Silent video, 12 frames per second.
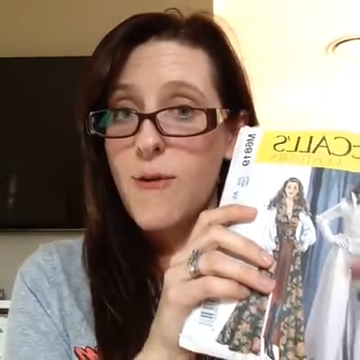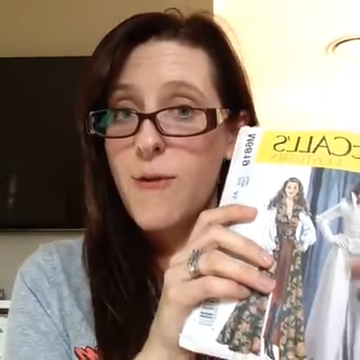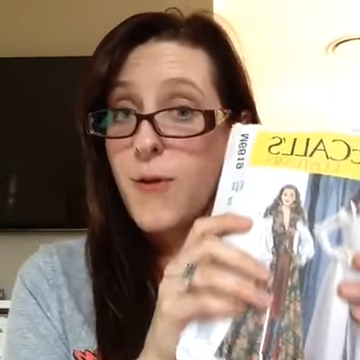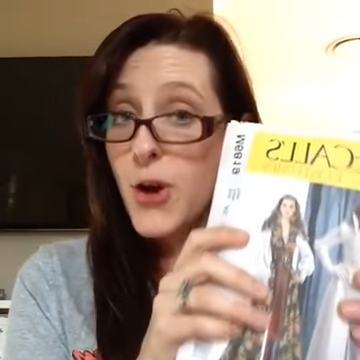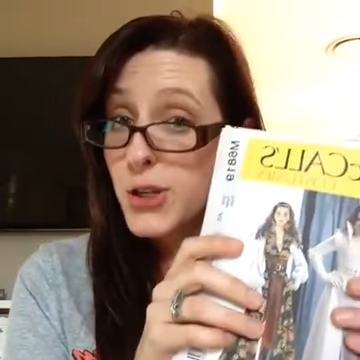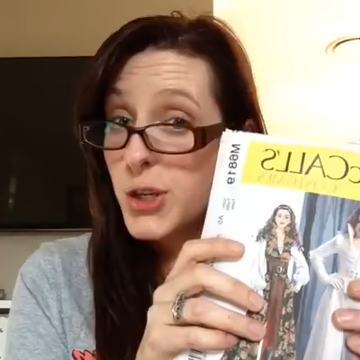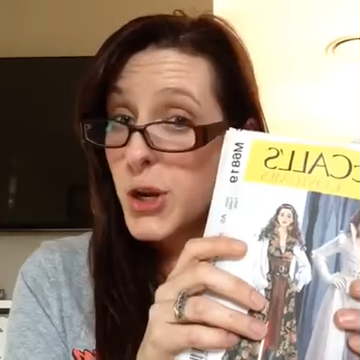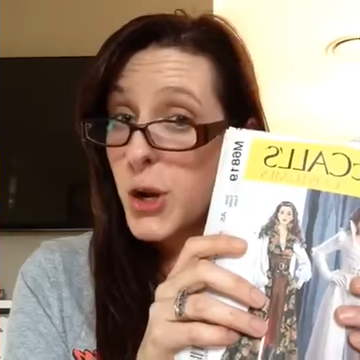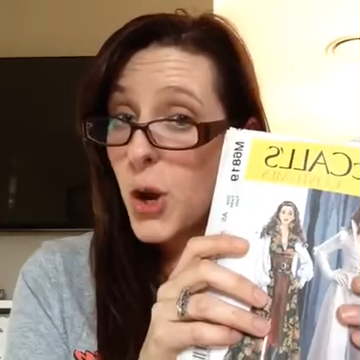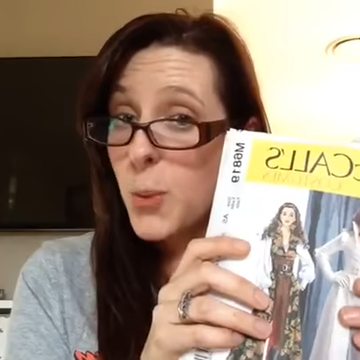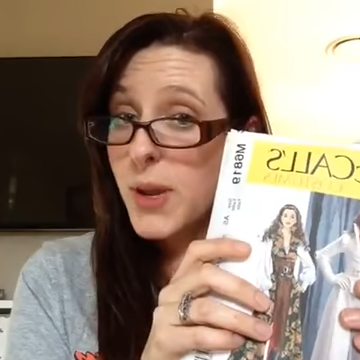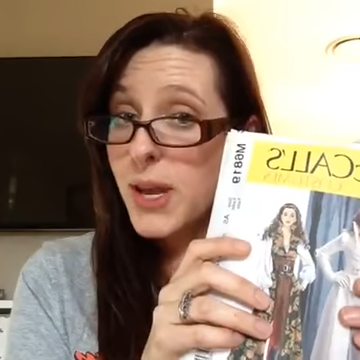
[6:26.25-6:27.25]

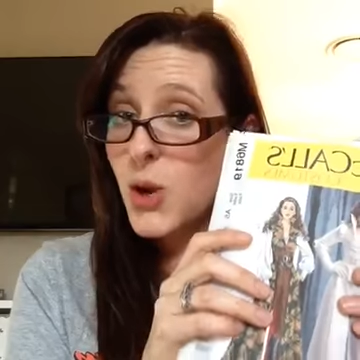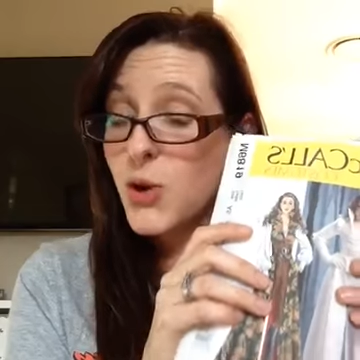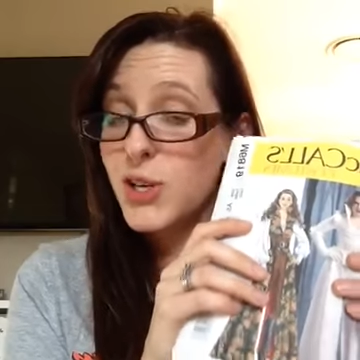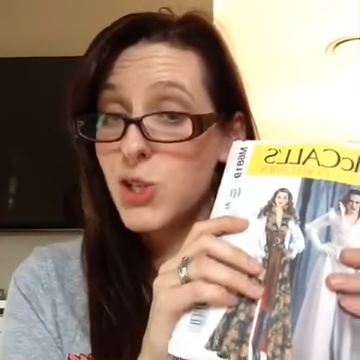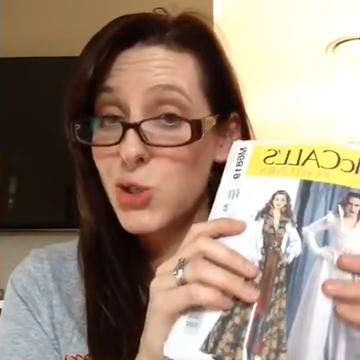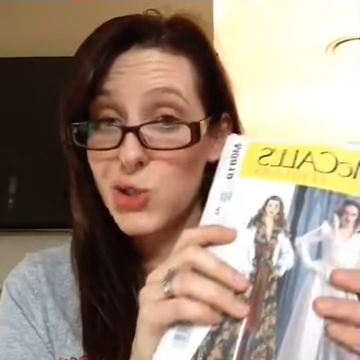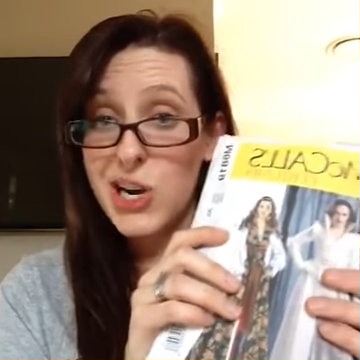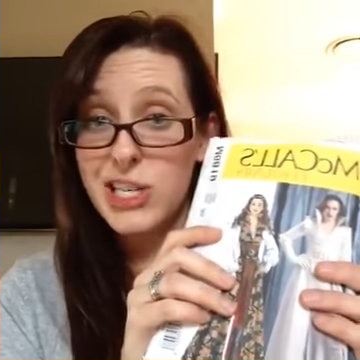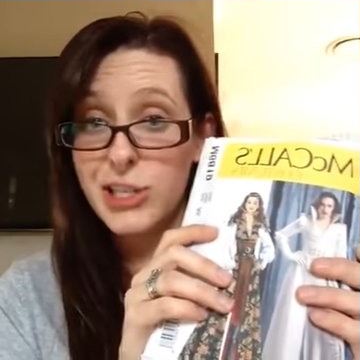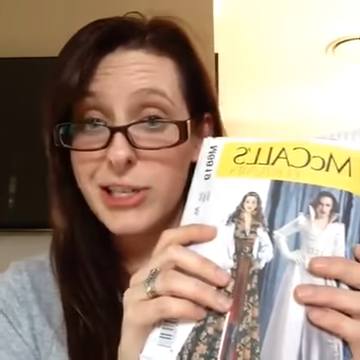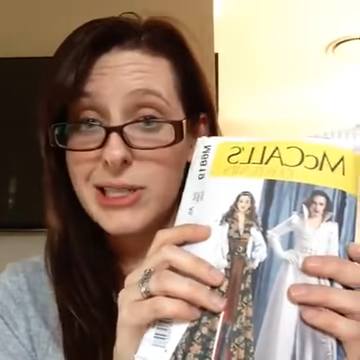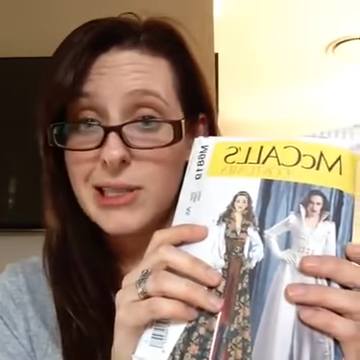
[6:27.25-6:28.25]
photocopy your
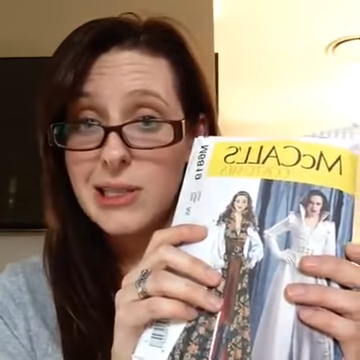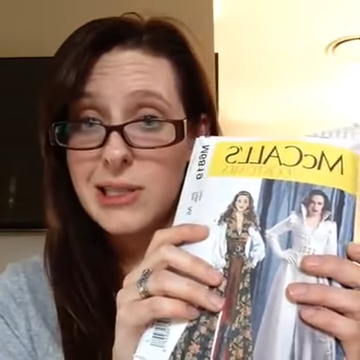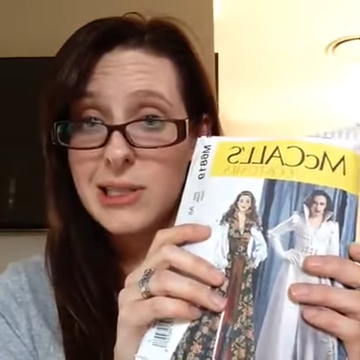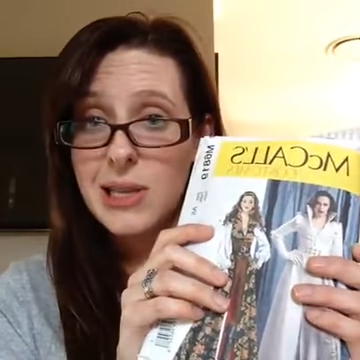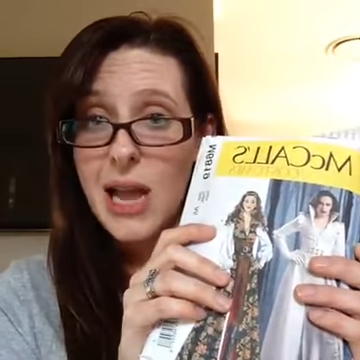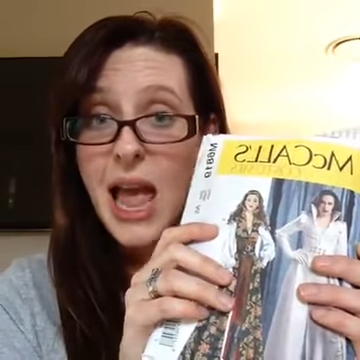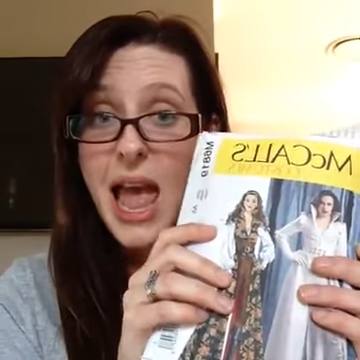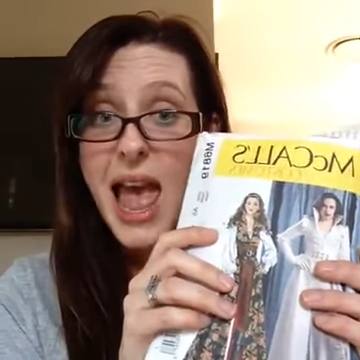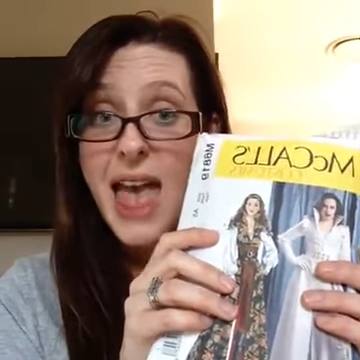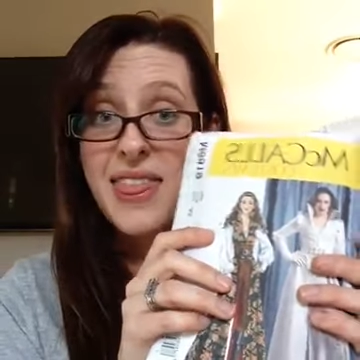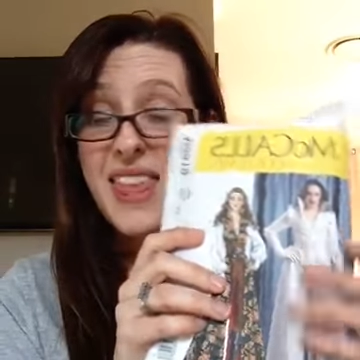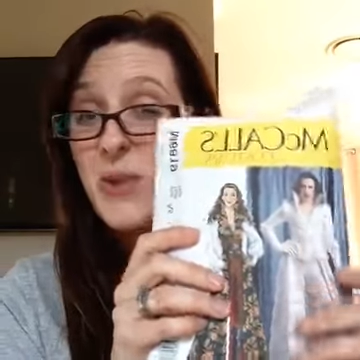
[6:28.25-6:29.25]
instructions,
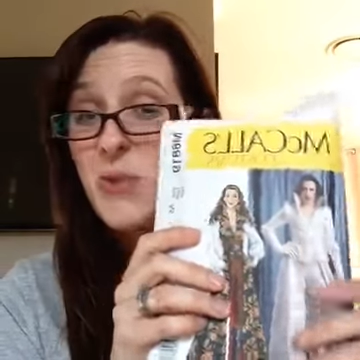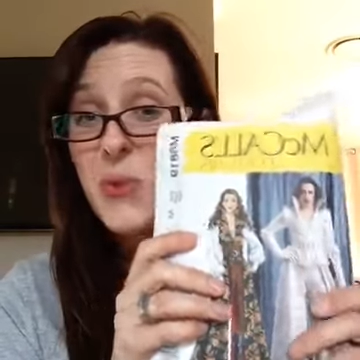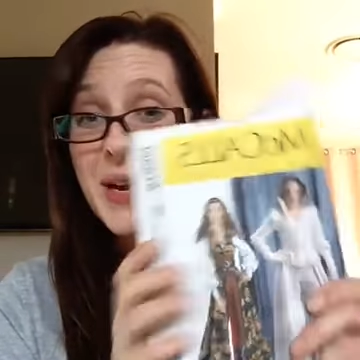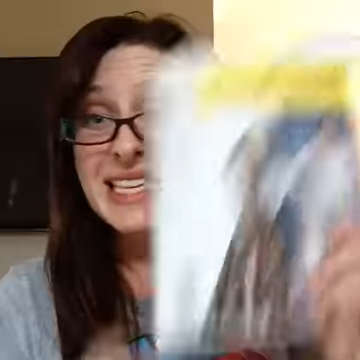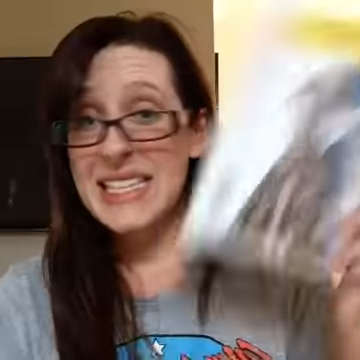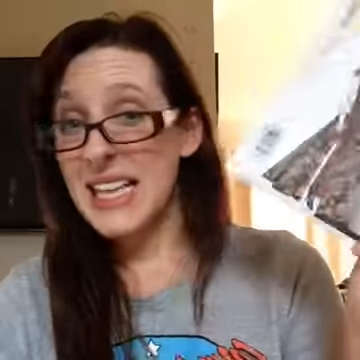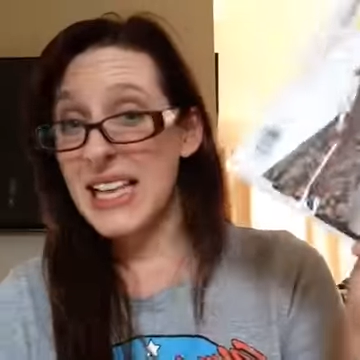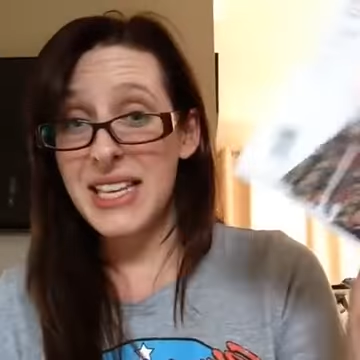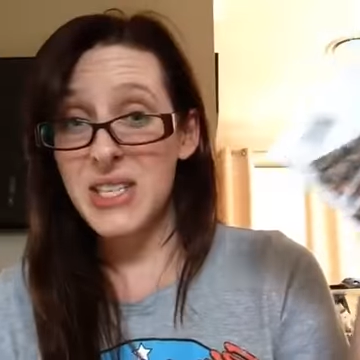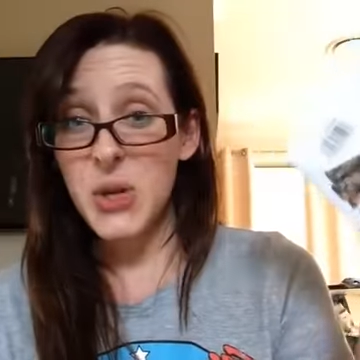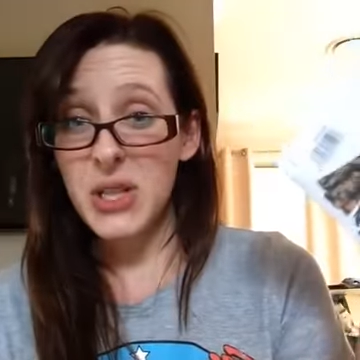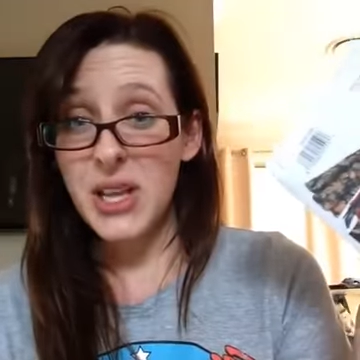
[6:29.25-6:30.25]
and then resell this
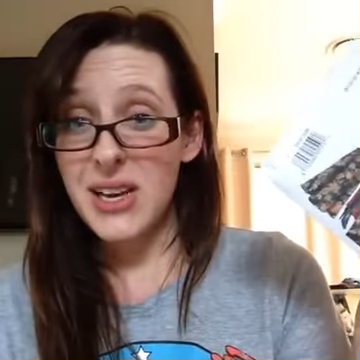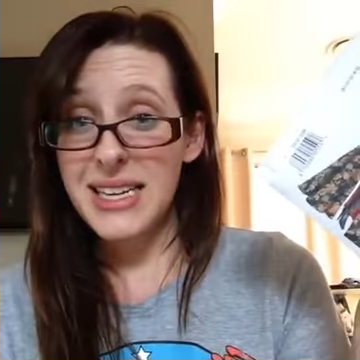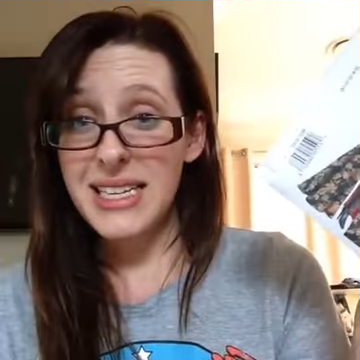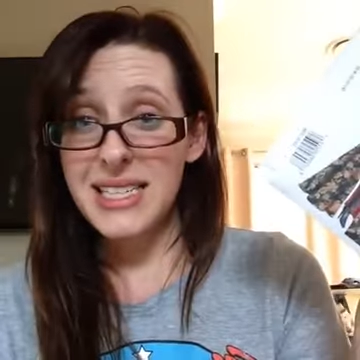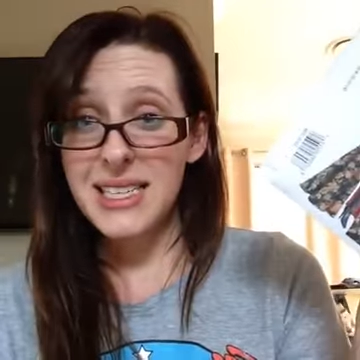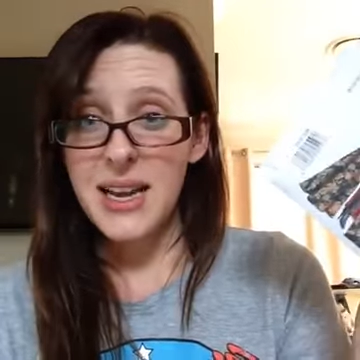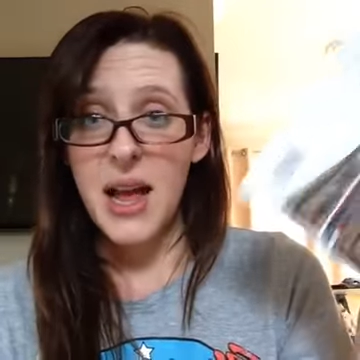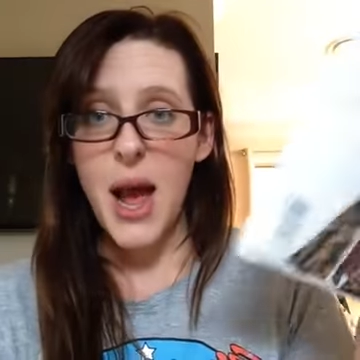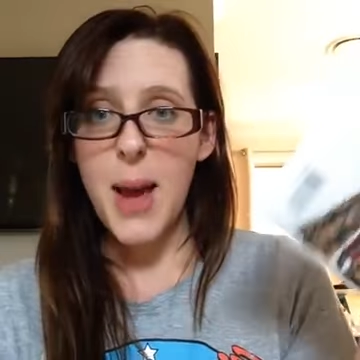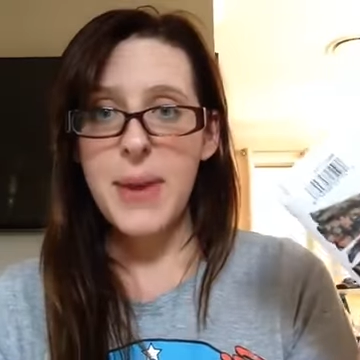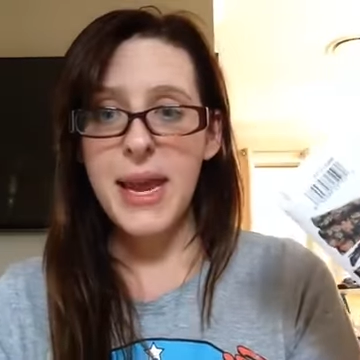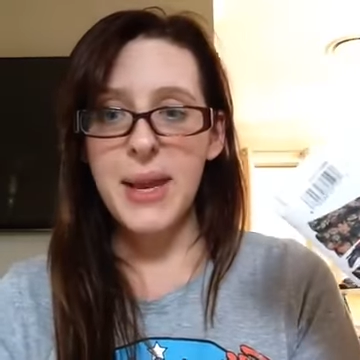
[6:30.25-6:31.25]
online. I
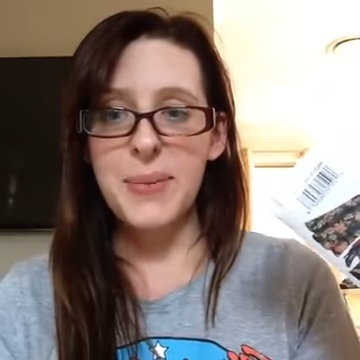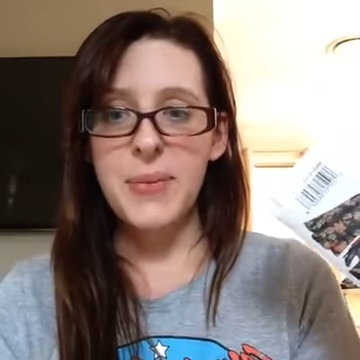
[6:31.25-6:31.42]
mean,